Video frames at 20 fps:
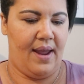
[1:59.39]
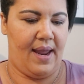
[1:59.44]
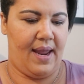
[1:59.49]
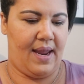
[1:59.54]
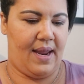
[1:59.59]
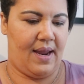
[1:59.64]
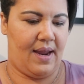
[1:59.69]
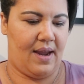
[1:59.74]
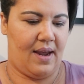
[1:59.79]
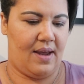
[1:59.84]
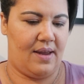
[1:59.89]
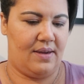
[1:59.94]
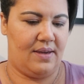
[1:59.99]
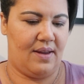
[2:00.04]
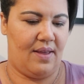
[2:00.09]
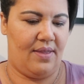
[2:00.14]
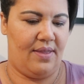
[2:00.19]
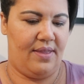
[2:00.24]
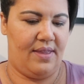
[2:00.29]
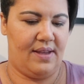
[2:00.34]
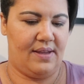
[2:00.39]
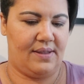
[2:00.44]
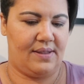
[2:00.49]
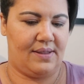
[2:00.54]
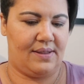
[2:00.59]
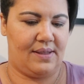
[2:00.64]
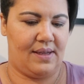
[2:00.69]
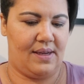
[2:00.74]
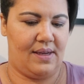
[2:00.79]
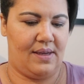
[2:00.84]
and
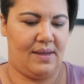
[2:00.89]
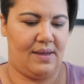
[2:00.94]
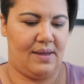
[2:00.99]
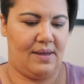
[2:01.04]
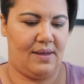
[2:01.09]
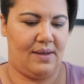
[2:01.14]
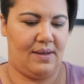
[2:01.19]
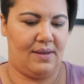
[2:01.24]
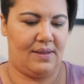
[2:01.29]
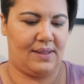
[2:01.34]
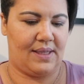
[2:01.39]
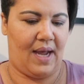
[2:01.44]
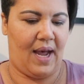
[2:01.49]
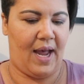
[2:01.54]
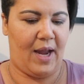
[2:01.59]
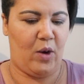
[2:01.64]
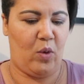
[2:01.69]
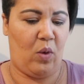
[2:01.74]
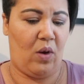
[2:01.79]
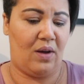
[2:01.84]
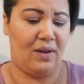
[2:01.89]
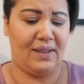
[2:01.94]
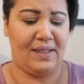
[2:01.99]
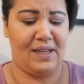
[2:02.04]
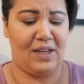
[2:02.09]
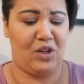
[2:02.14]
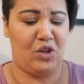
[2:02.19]
this is high quality